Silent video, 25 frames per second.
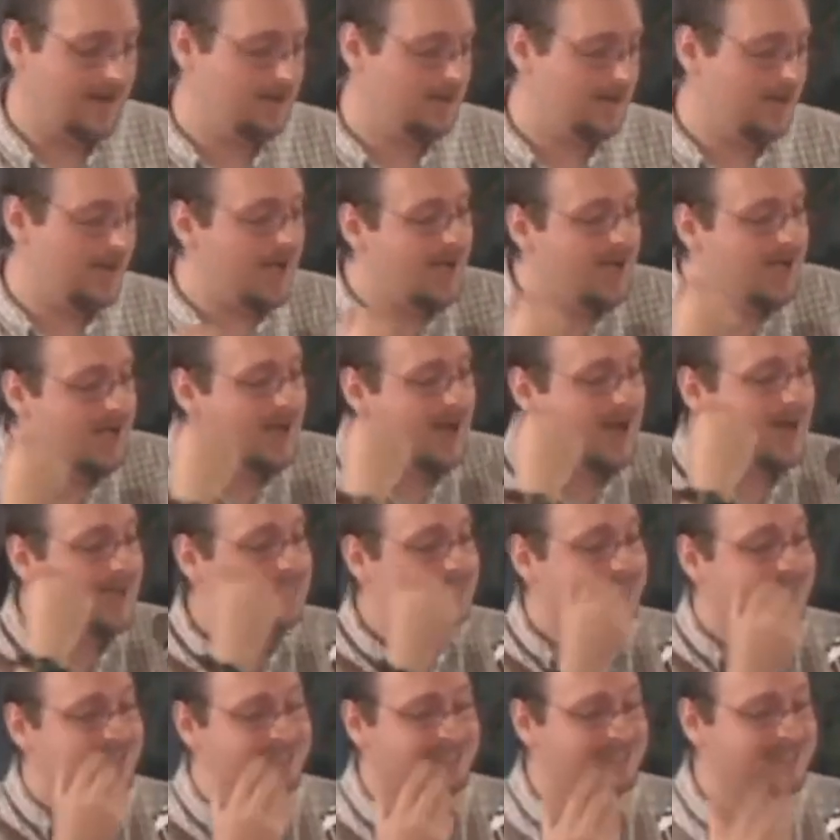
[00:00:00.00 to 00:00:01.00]
I
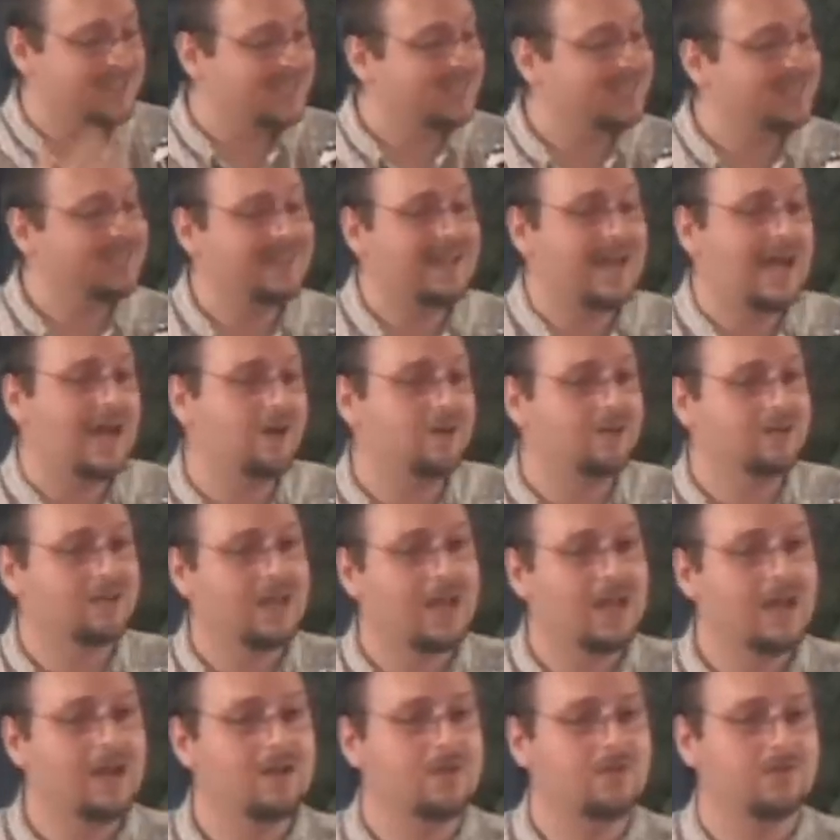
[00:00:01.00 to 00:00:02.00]
I had said it out
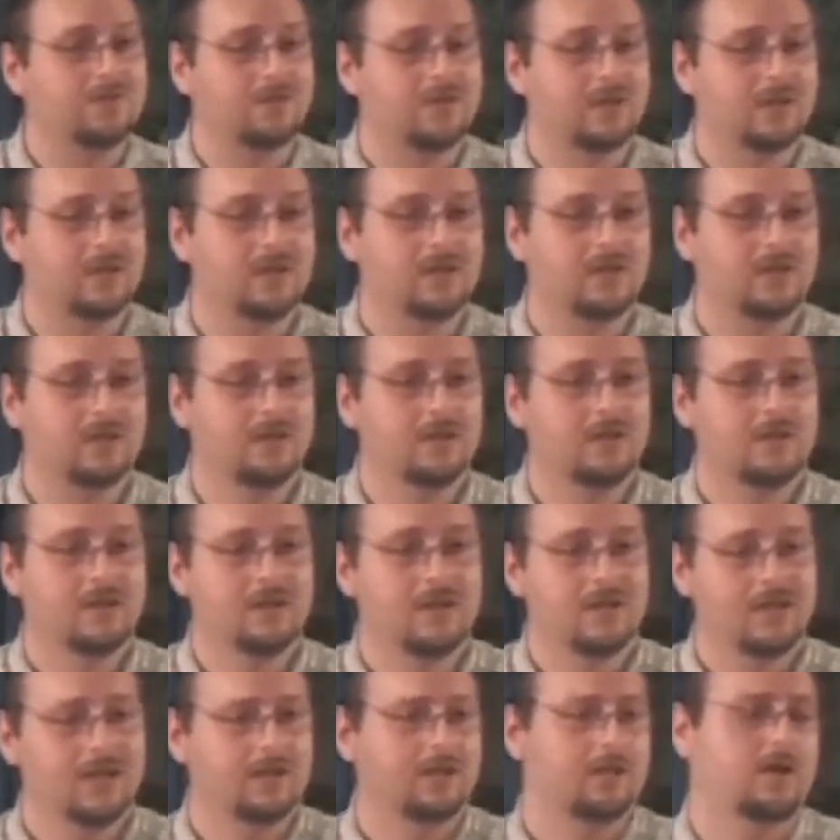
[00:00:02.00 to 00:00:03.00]
loud
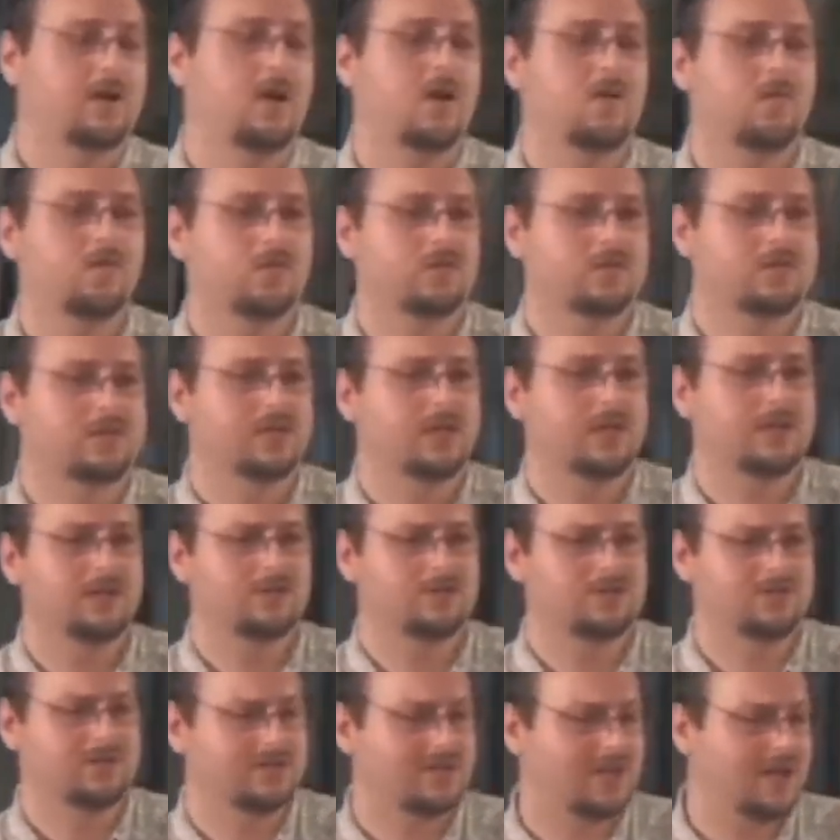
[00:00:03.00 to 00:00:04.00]
in
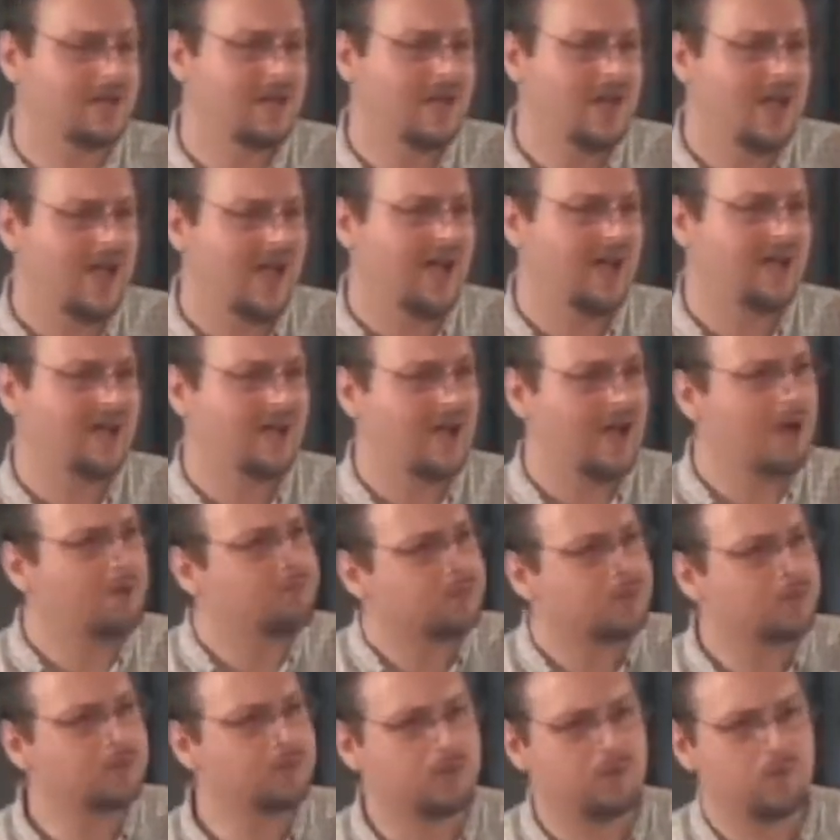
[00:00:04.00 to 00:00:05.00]
conversations. I, I
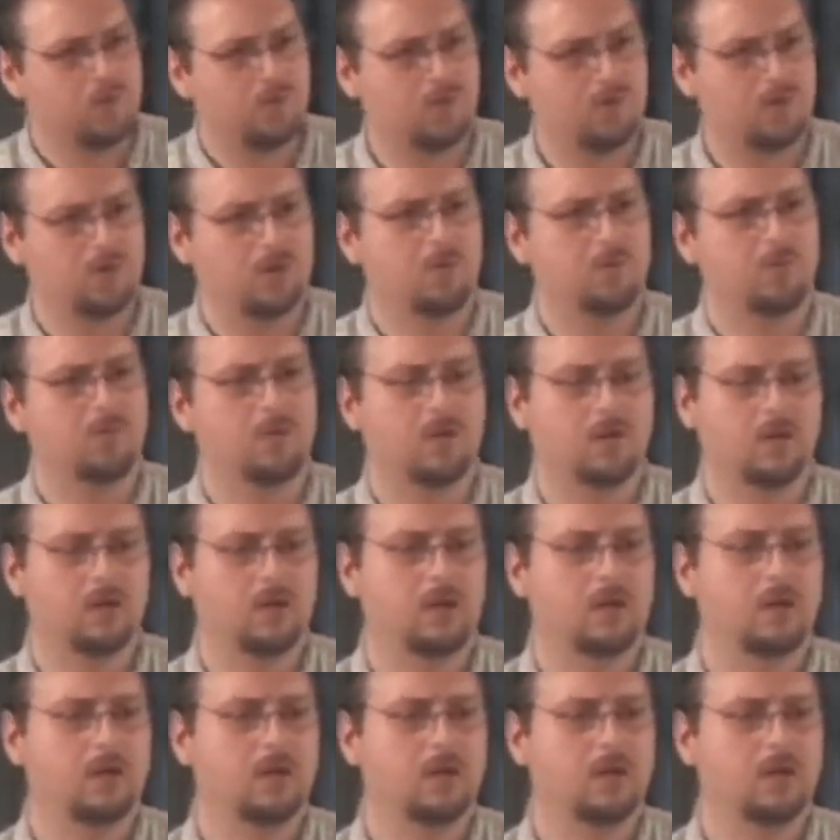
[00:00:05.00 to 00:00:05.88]
I'm lukewarm.